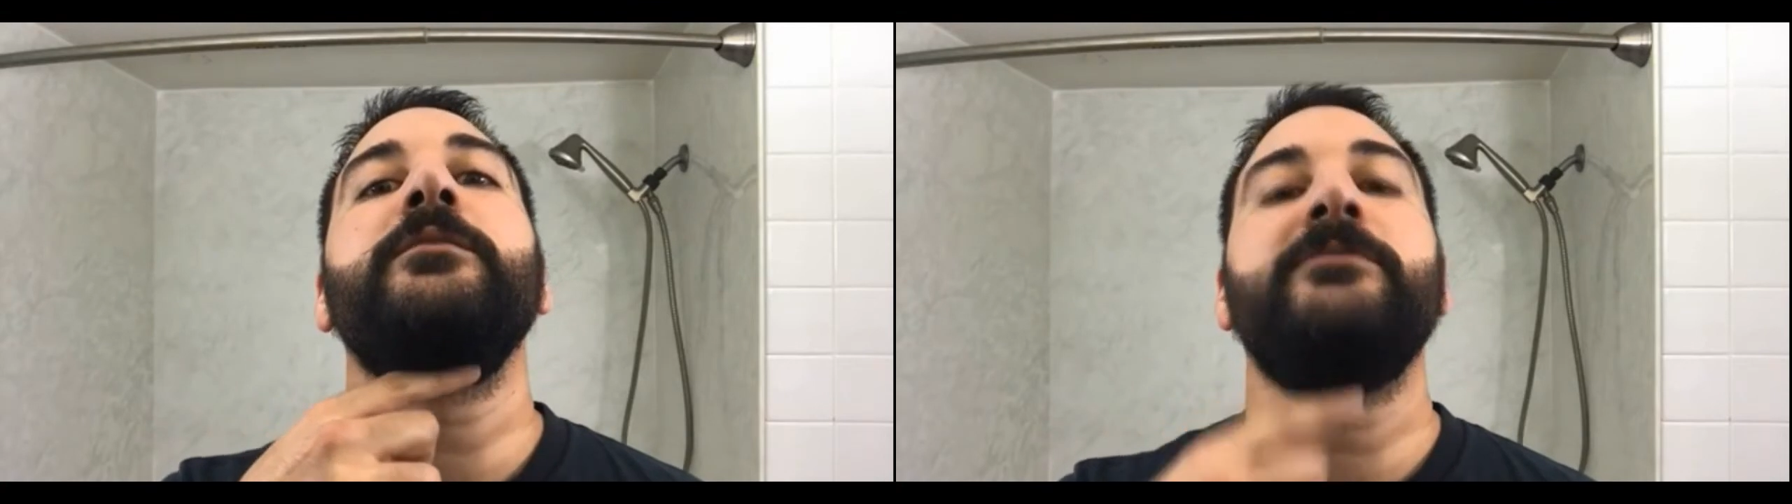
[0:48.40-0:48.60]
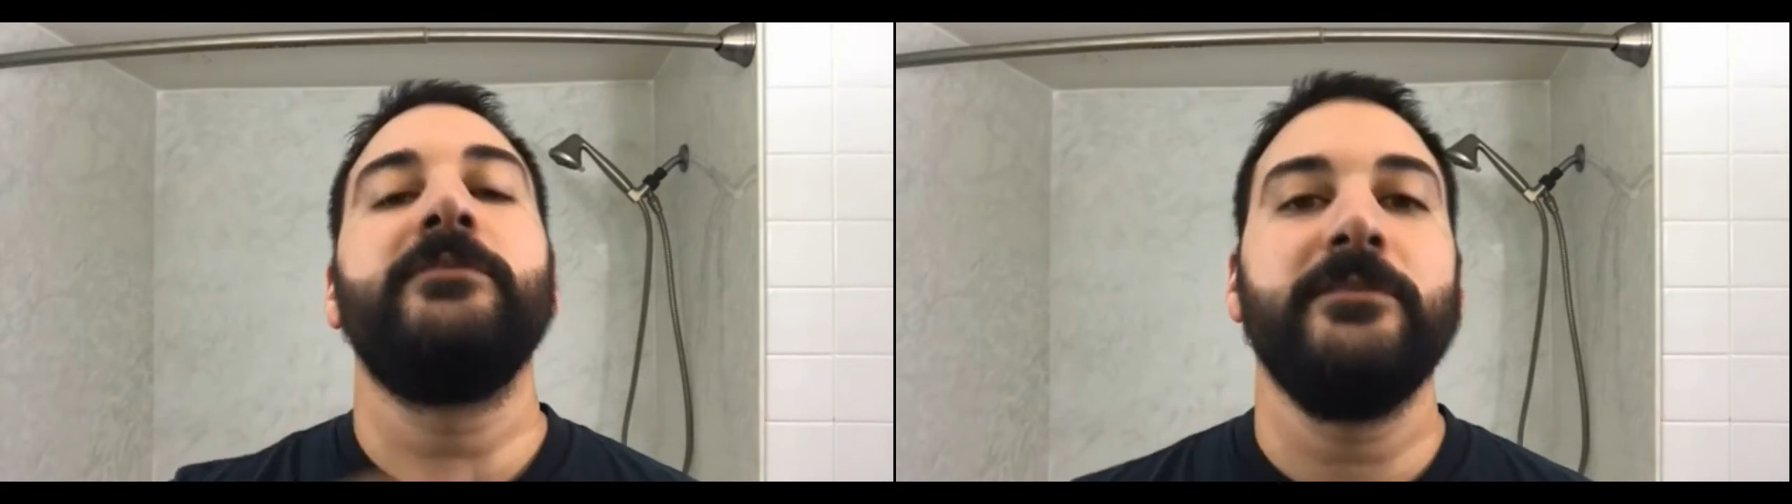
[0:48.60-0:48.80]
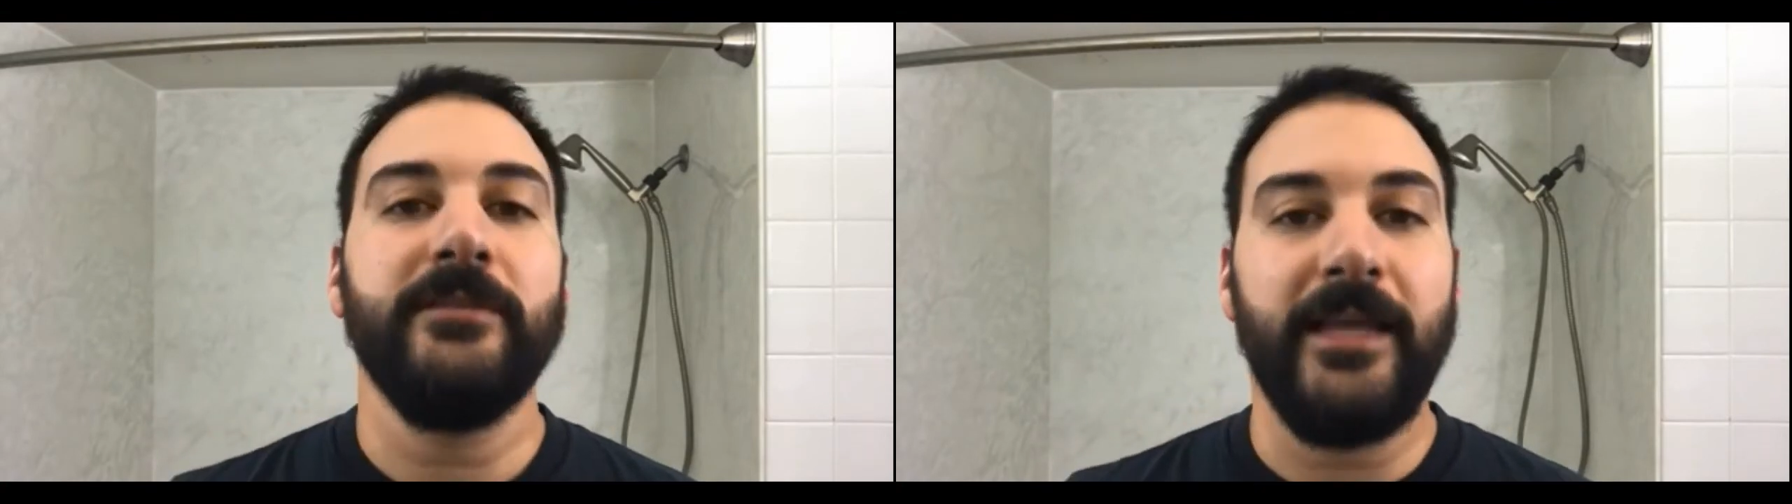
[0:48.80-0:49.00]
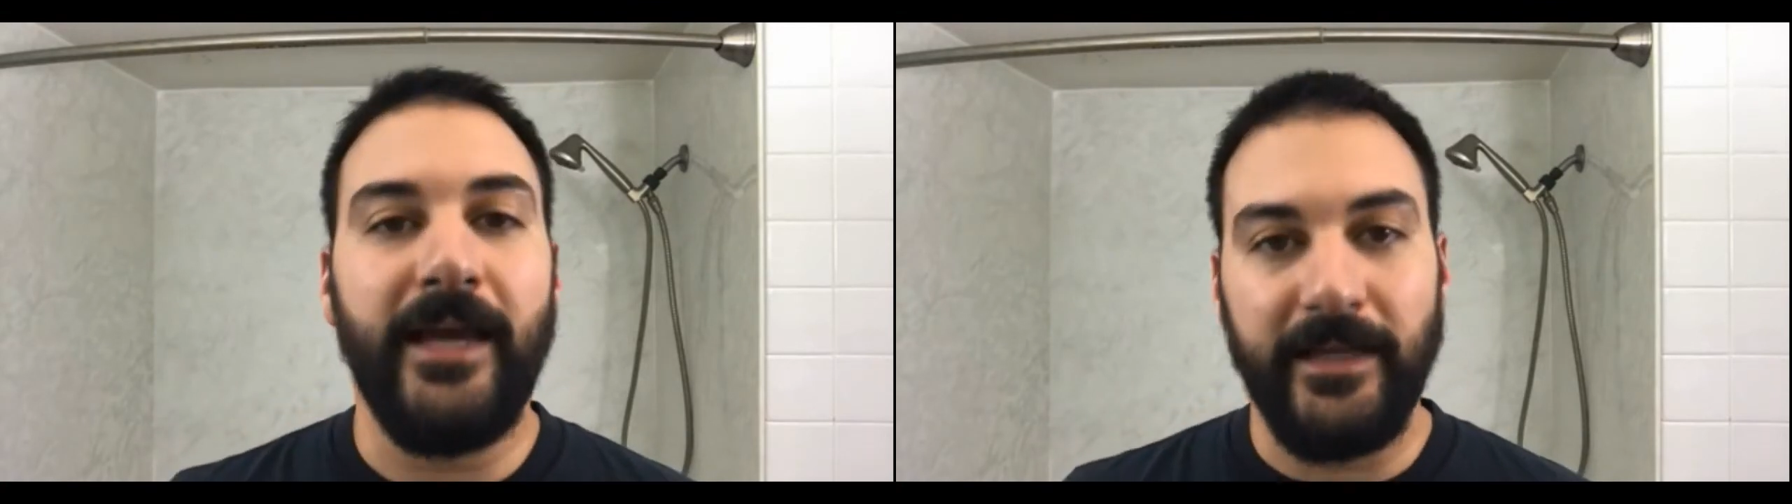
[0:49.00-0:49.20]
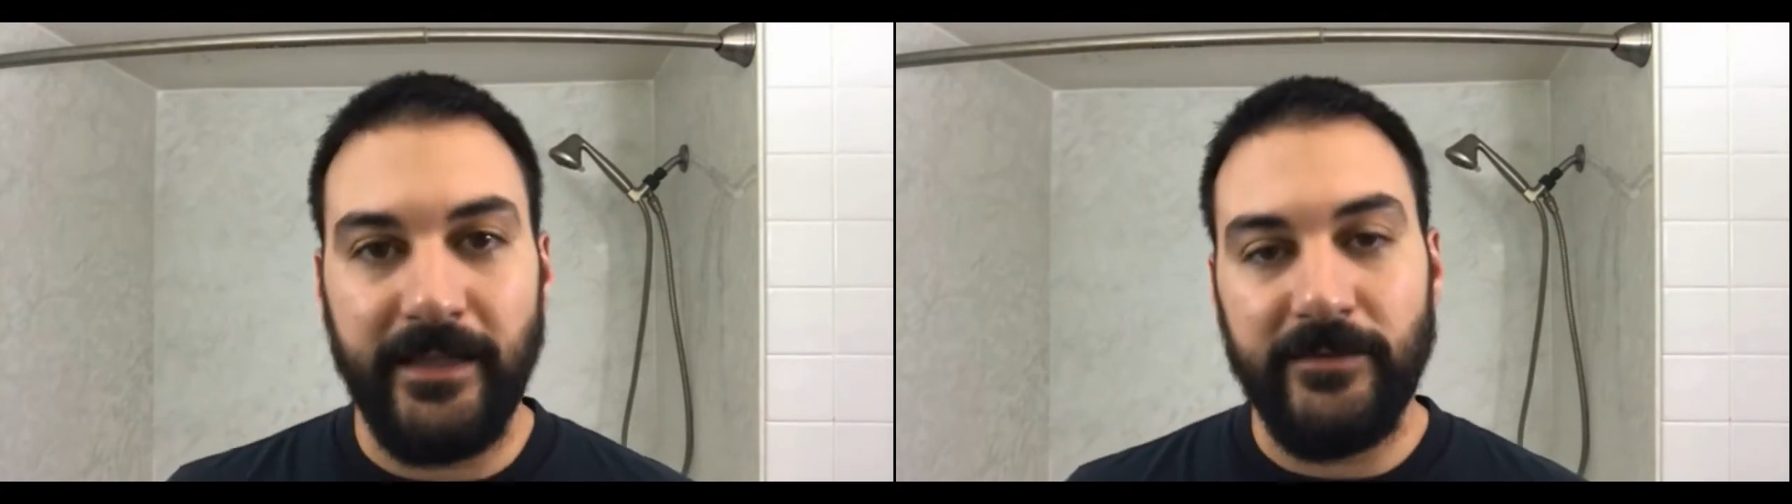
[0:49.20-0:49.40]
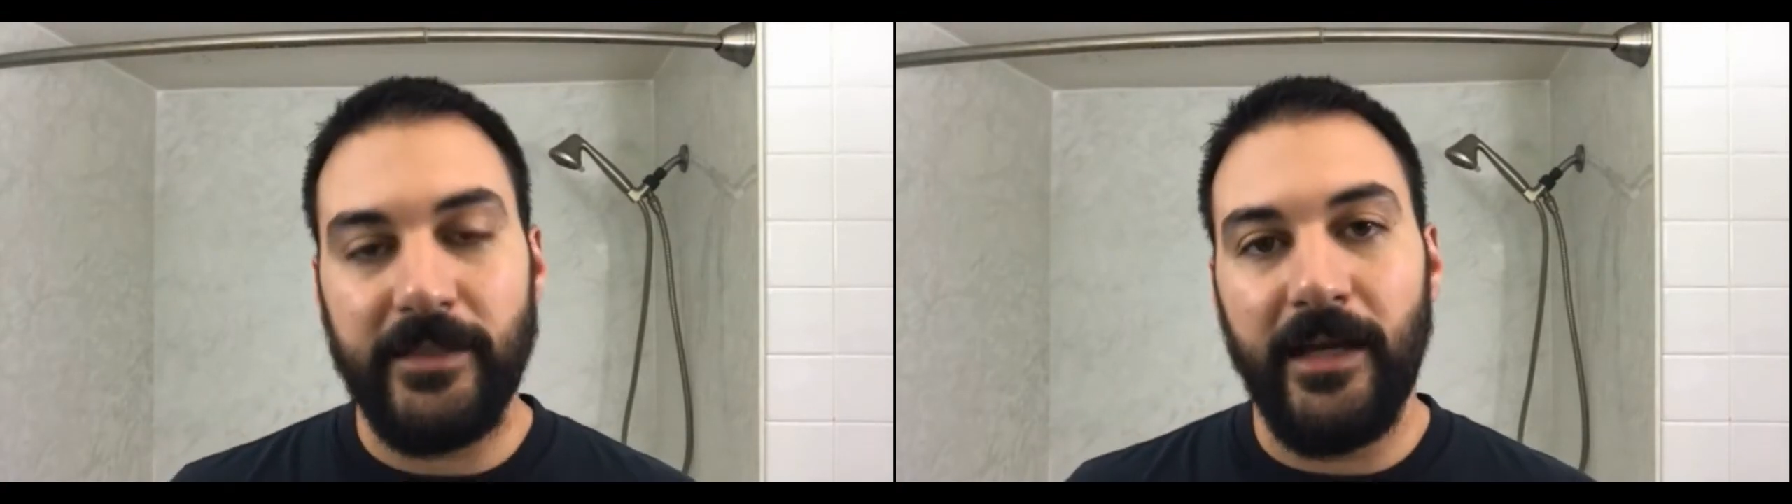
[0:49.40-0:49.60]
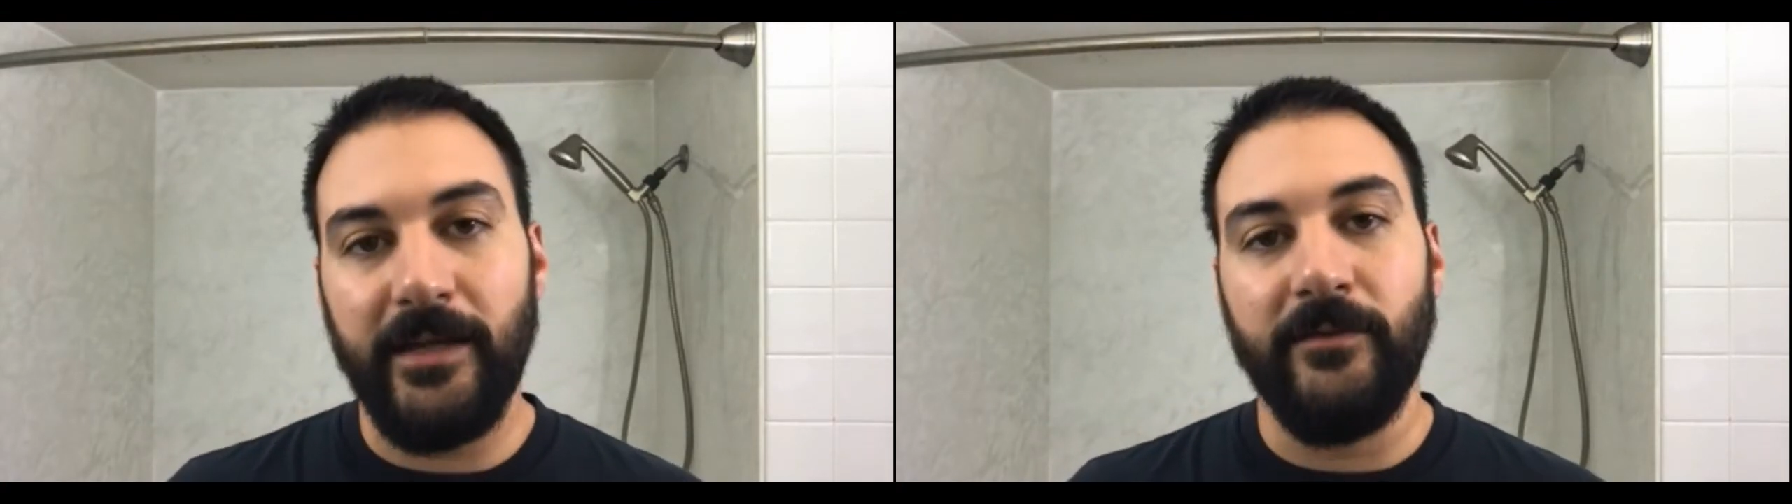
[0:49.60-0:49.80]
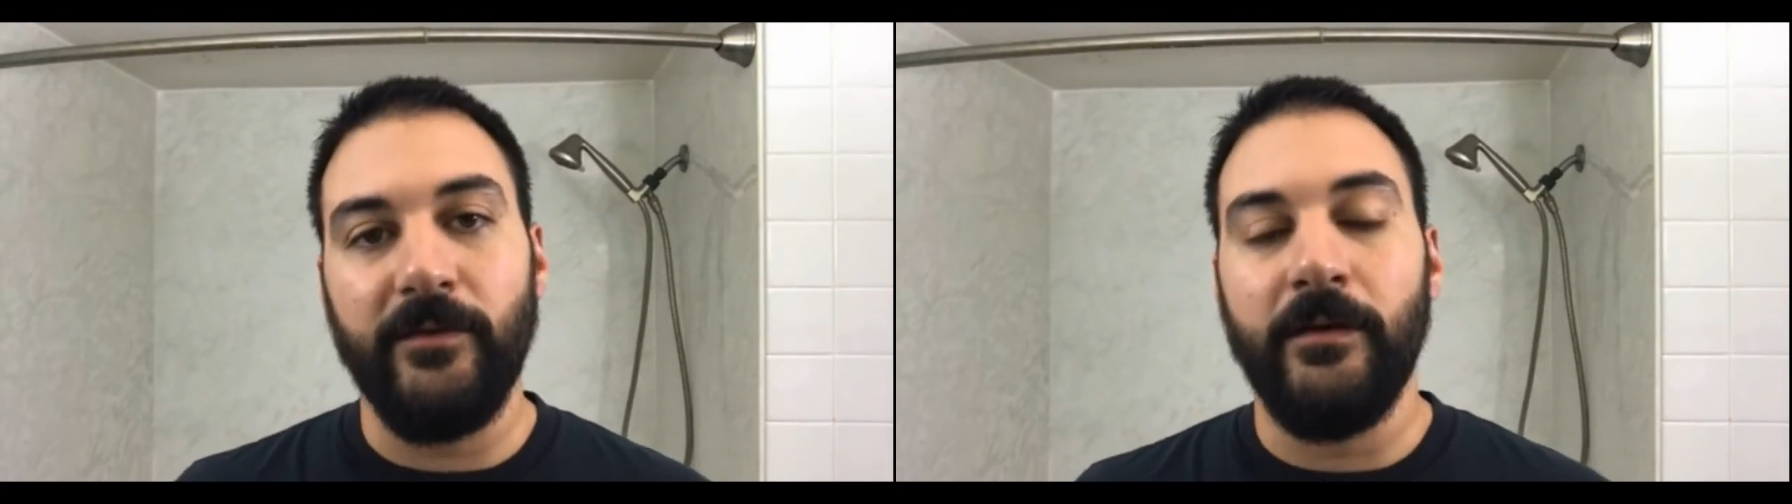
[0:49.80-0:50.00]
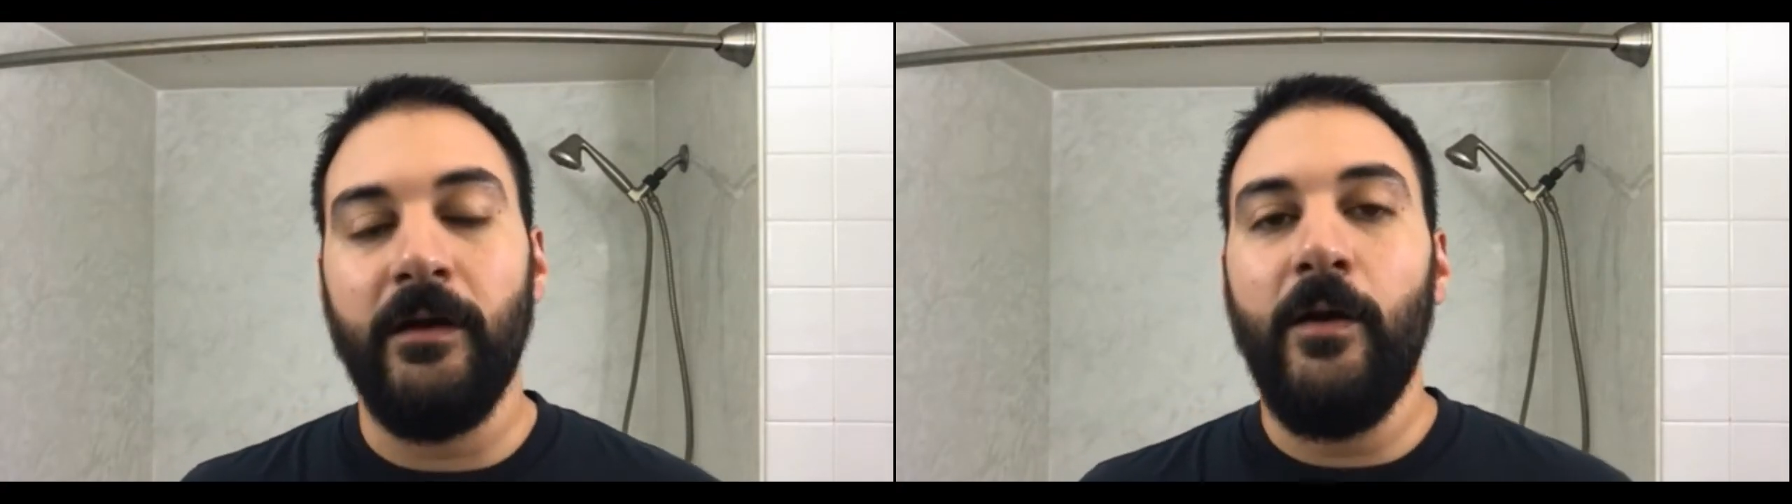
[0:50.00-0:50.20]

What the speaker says: bit further than that. Gives it kind of a